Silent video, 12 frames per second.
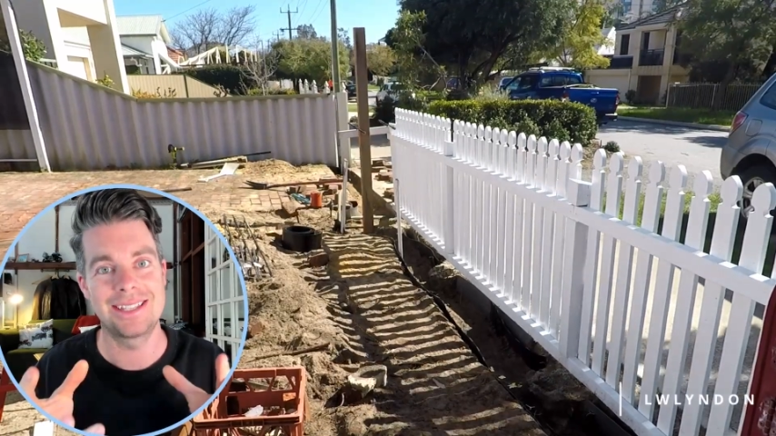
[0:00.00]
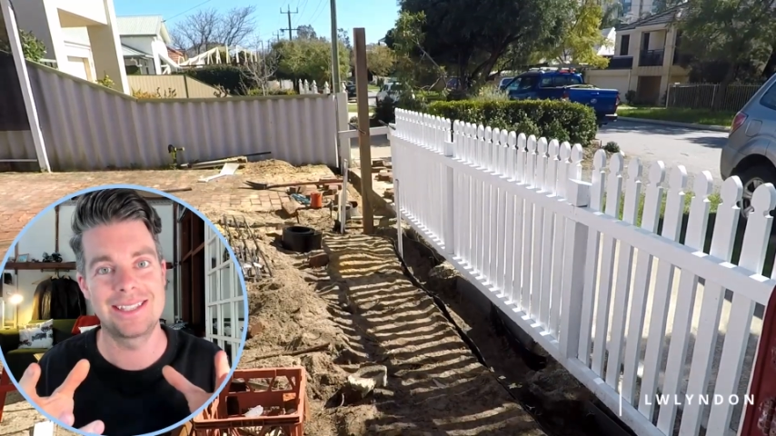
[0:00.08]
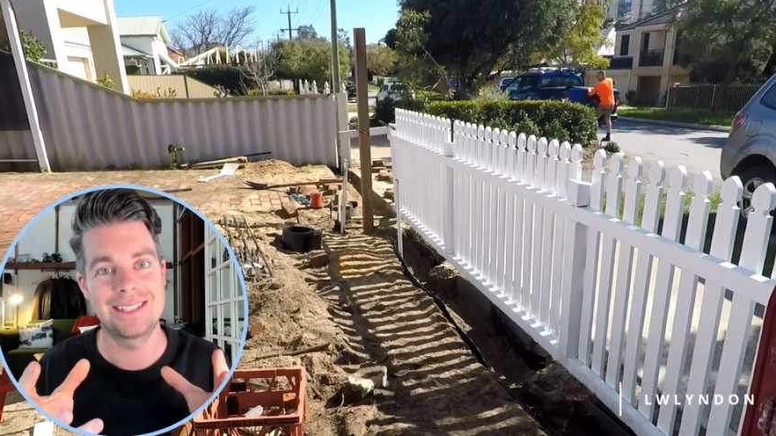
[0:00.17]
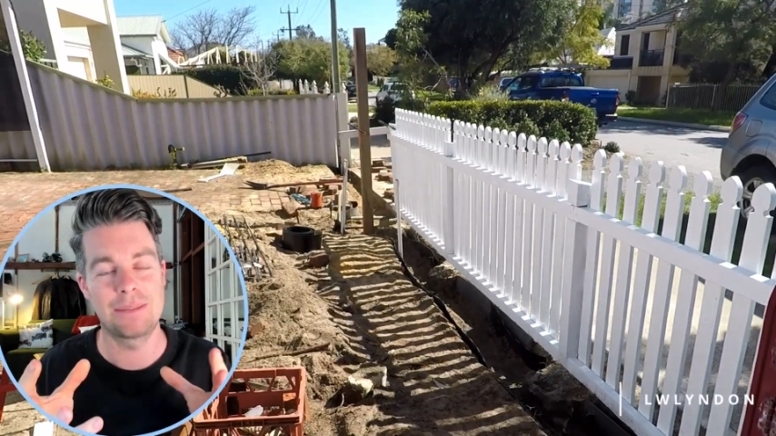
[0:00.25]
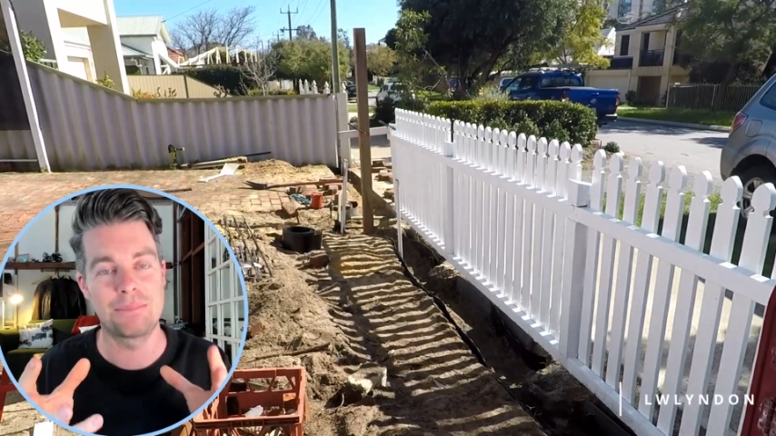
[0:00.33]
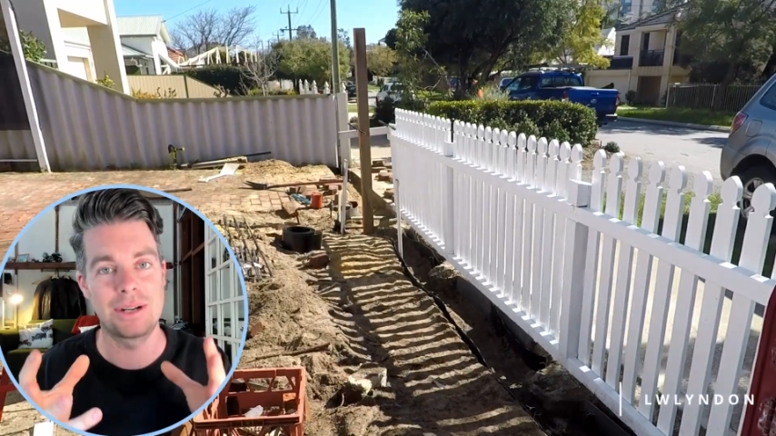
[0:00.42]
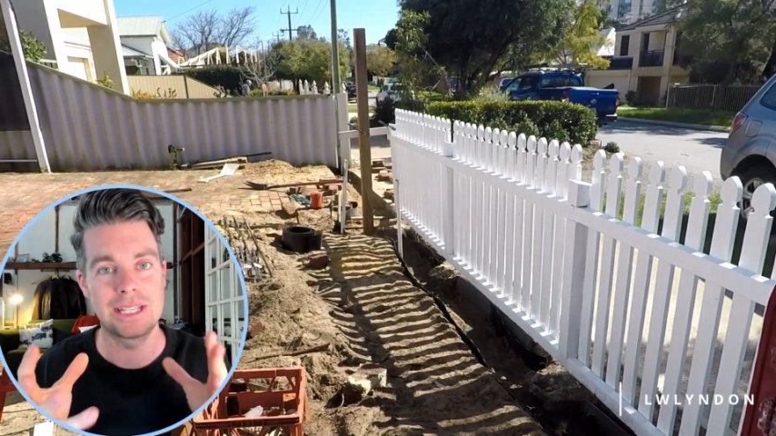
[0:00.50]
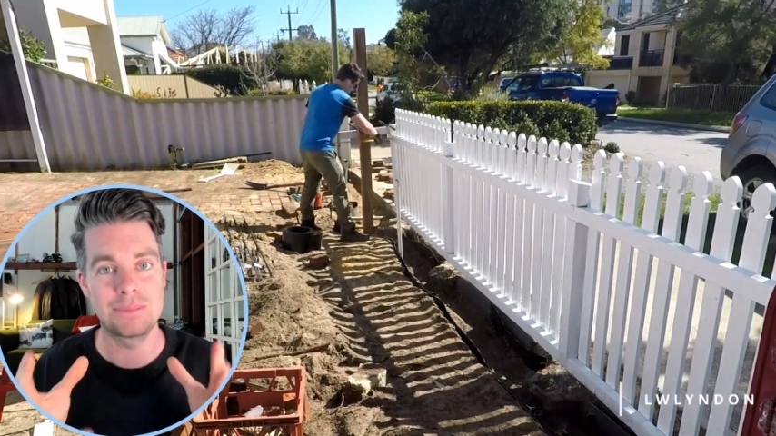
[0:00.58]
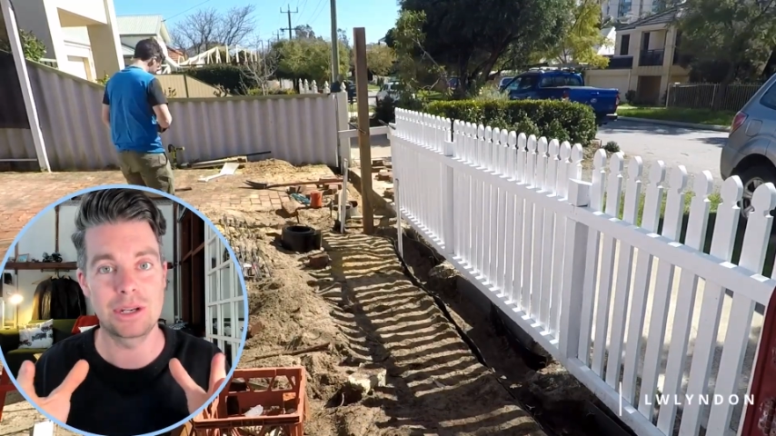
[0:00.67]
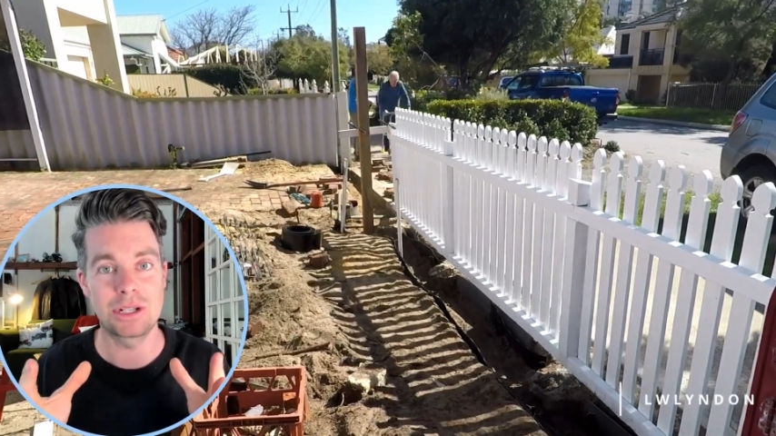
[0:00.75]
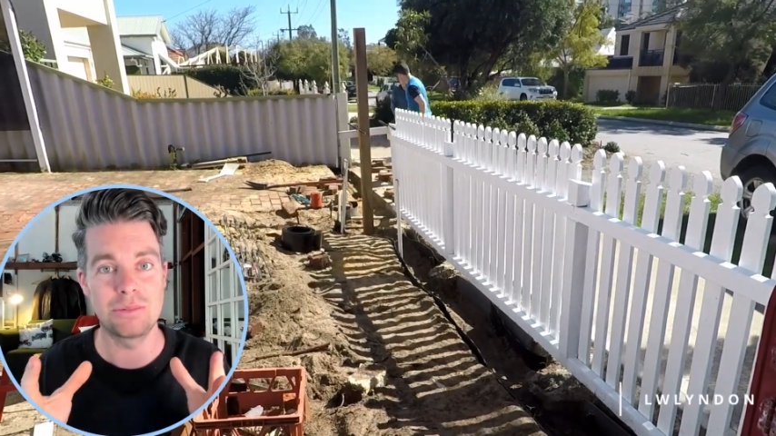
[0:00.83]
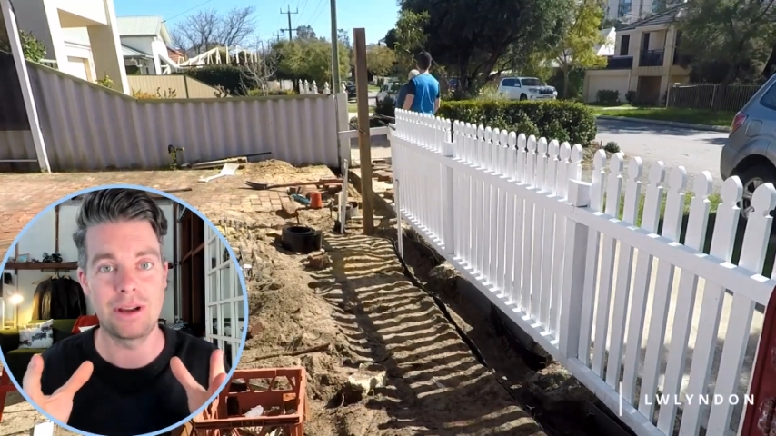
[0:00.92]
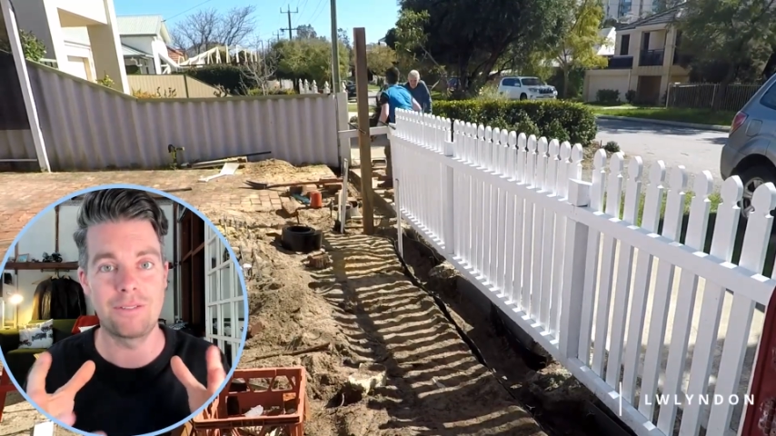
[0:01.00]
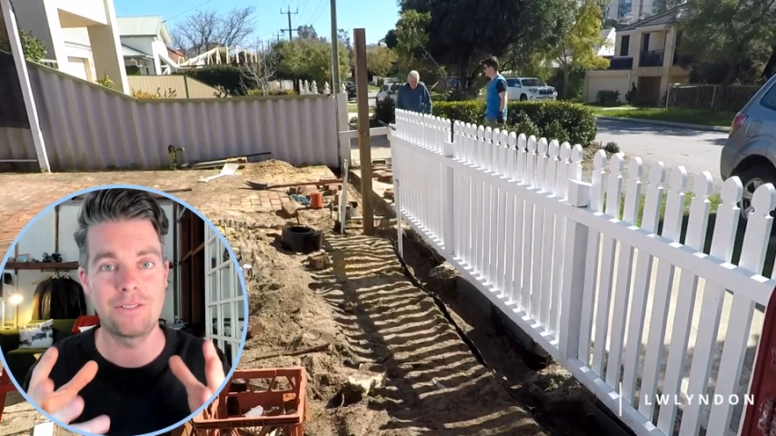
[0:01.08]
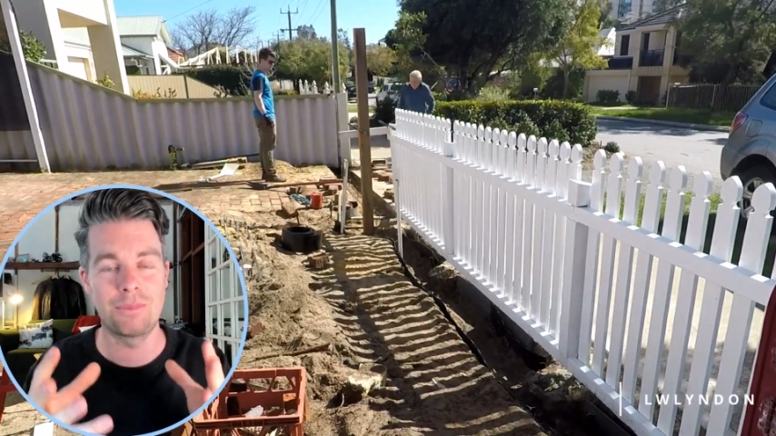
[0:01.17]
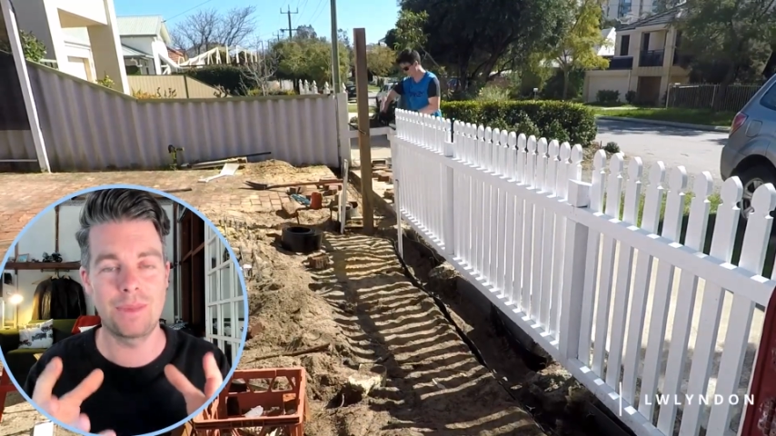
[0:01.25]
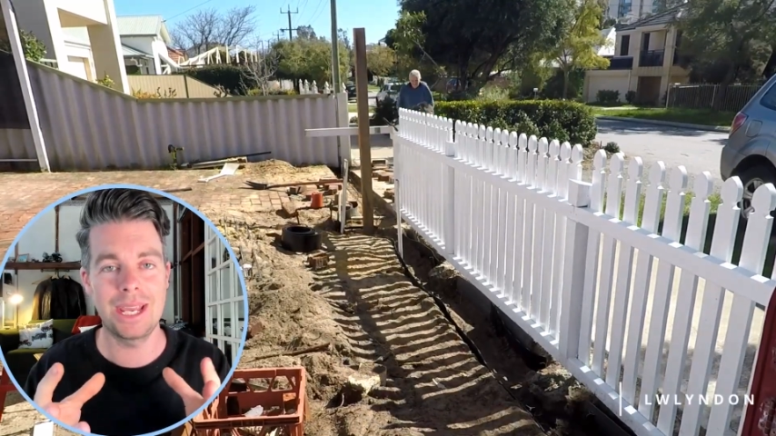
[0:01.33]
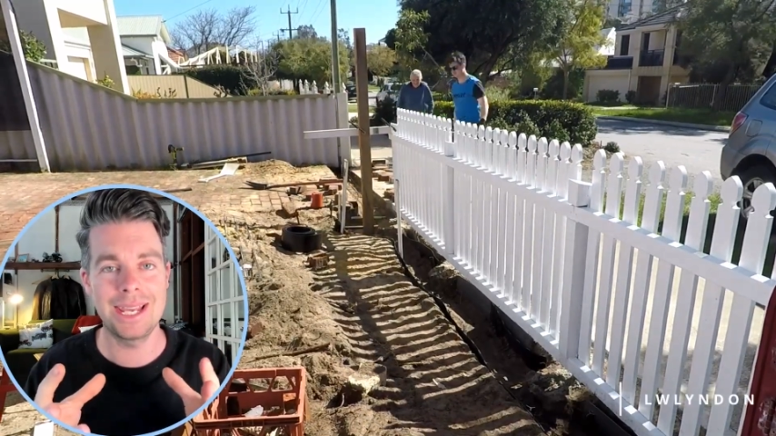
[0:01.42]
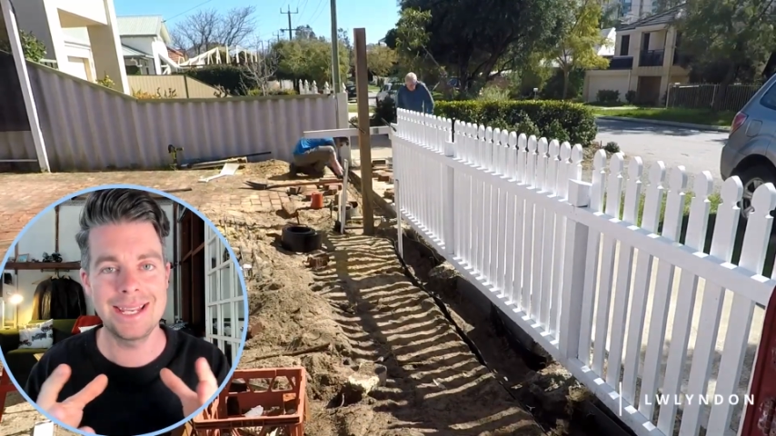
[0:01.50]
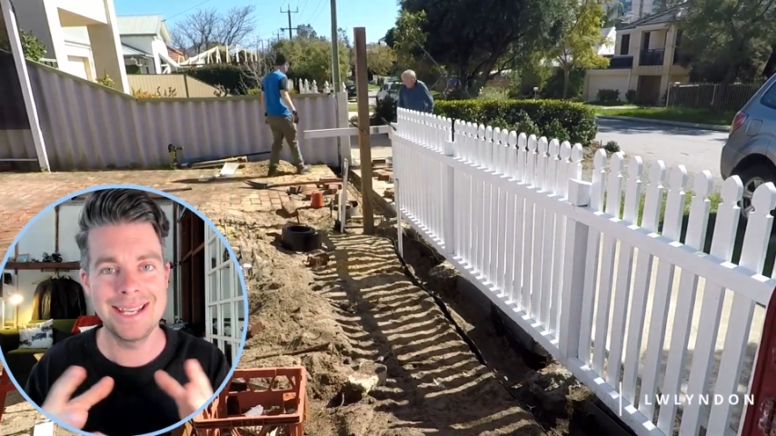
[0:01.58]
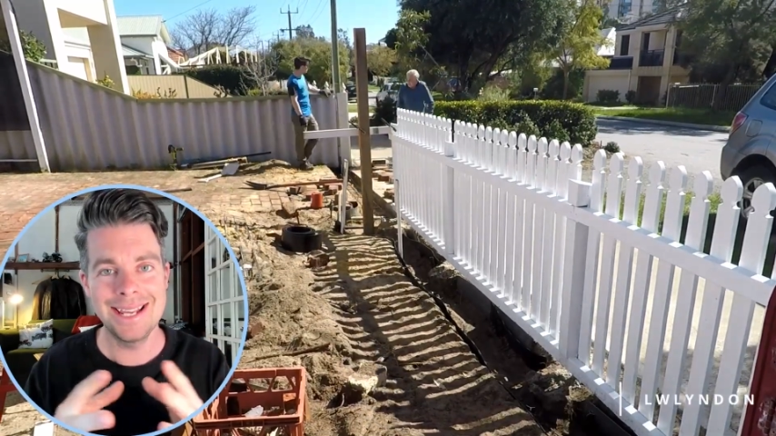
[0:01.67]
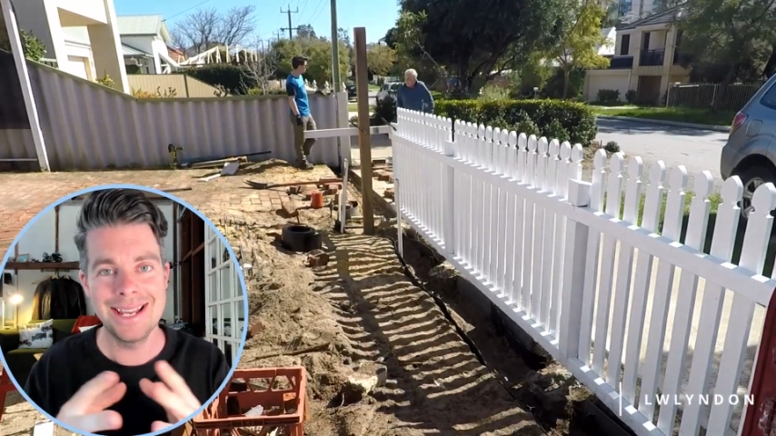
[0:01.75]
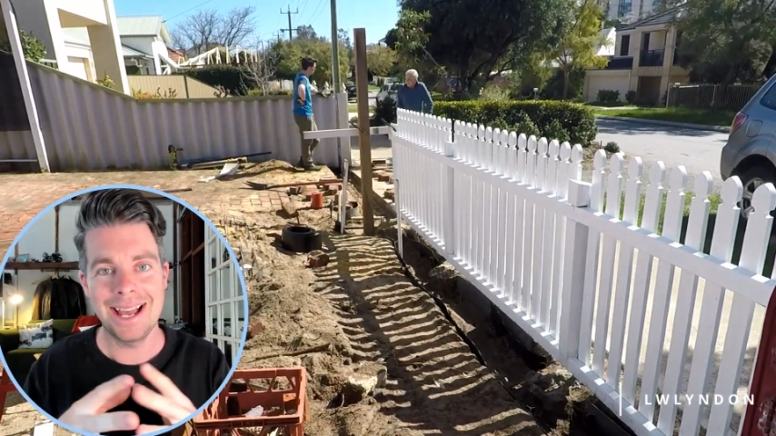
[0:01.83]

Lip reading: This is a pretty special one for me.